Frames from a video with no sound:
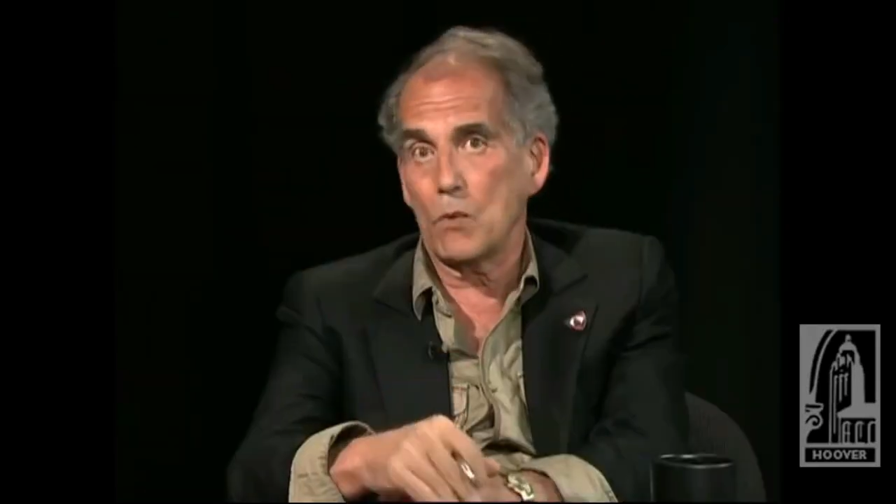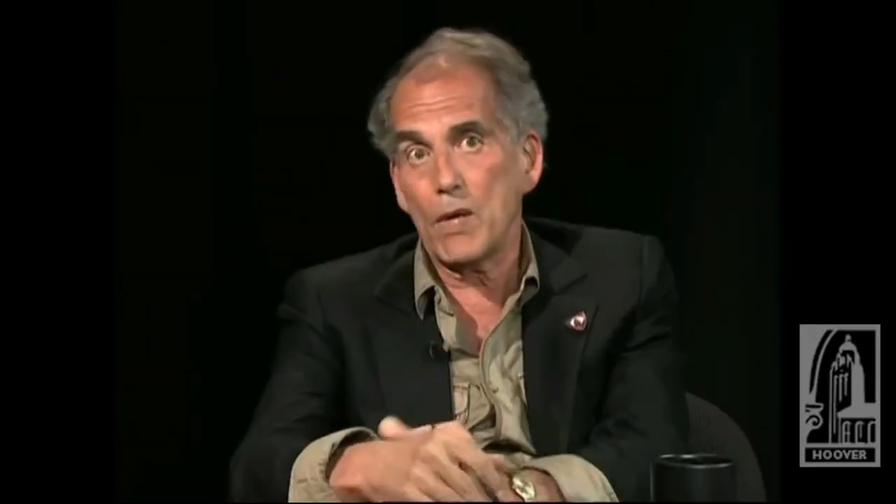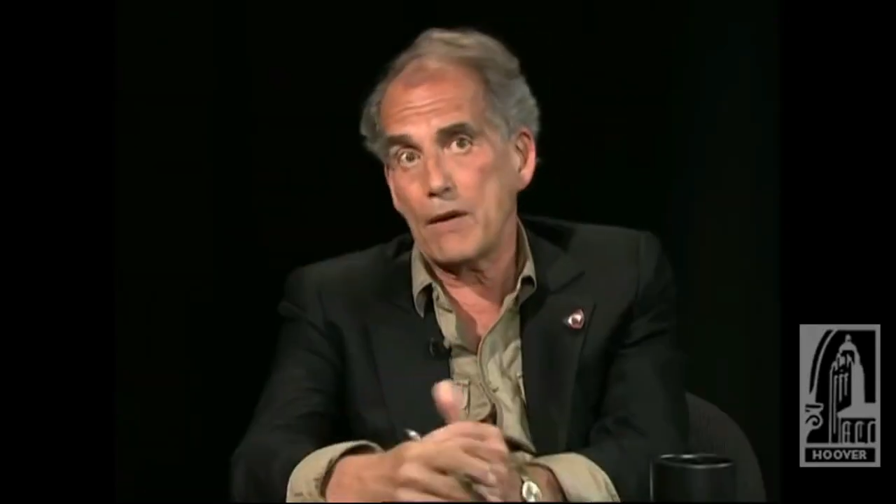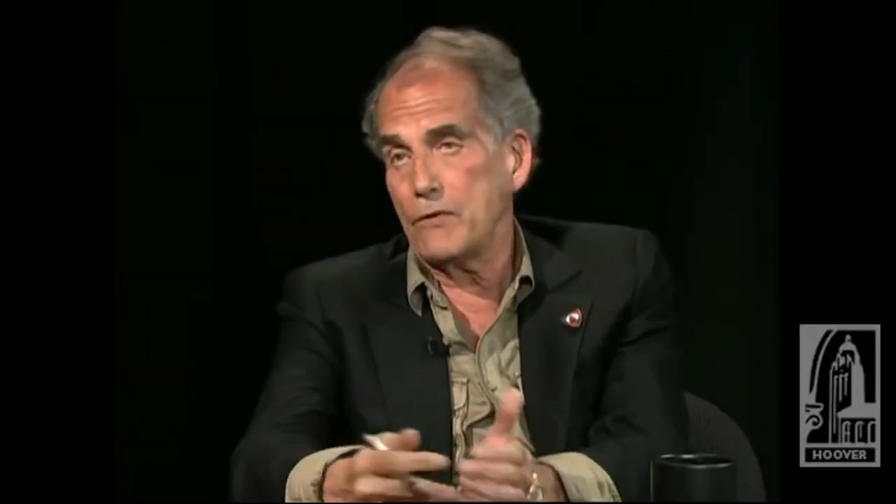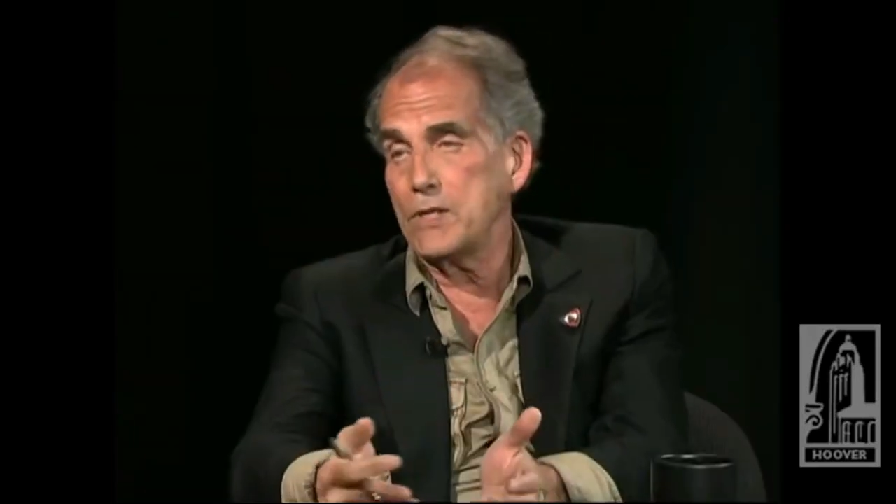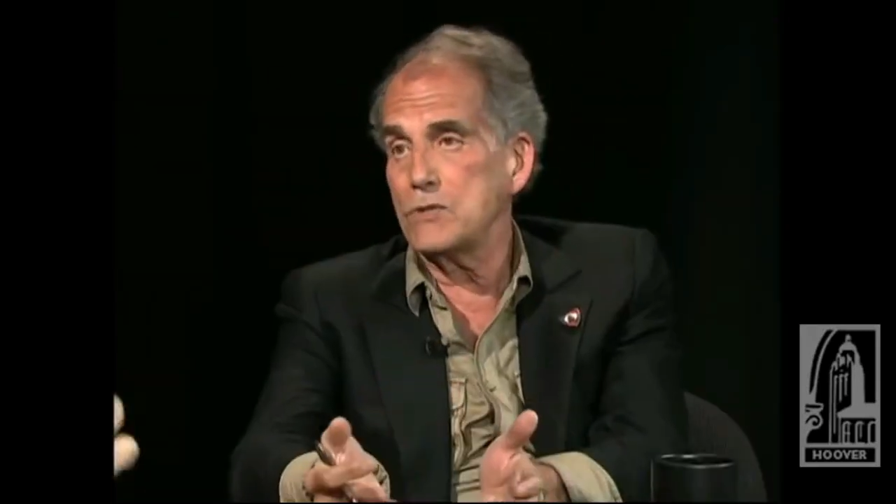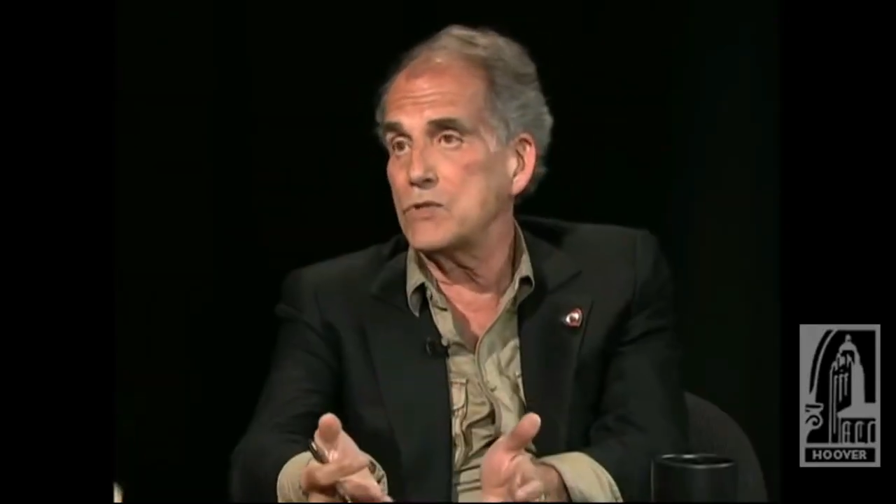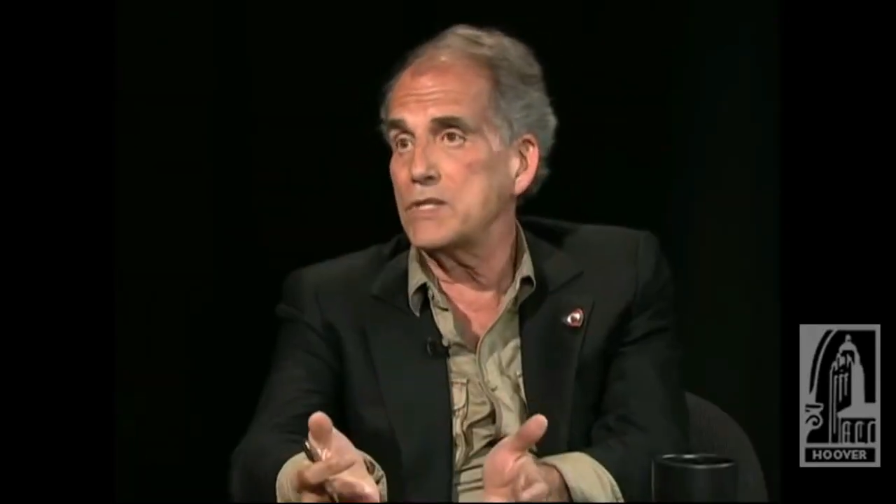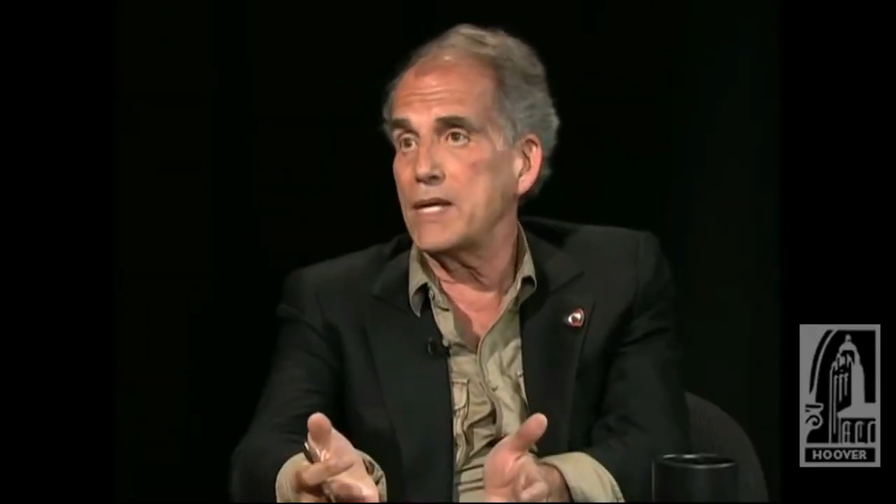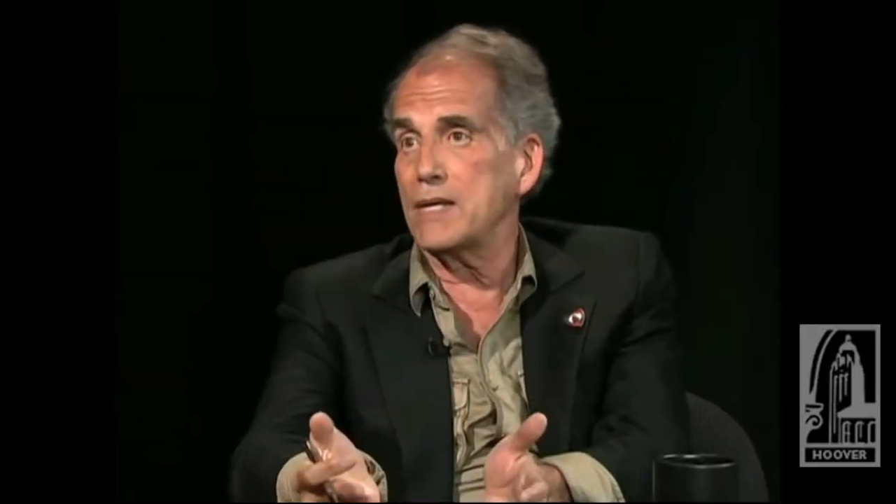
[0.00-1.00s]
to whatever it is
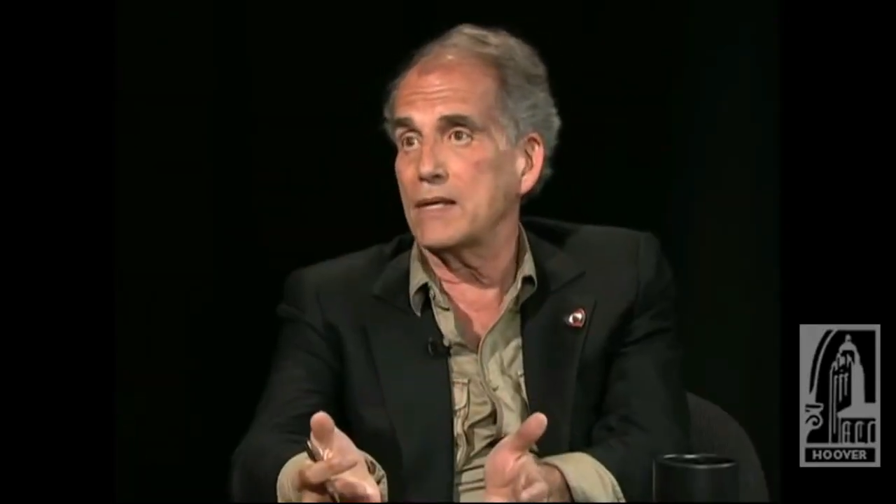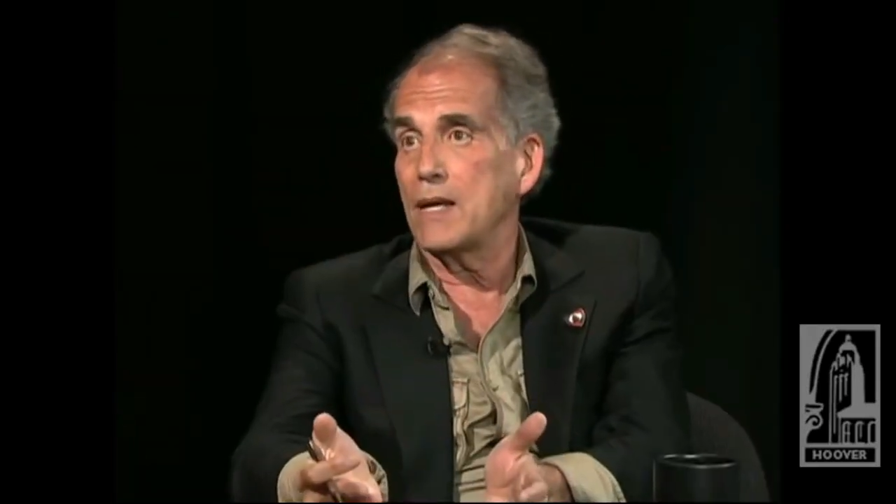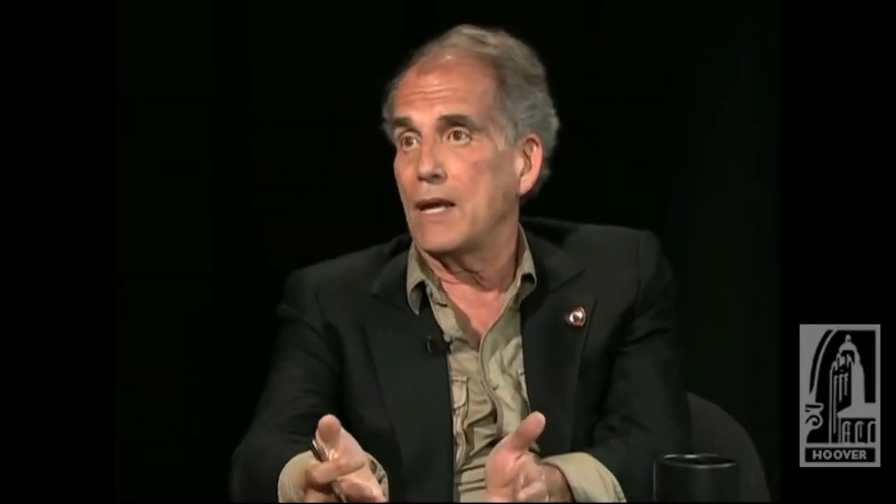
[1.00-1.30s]
you're saying.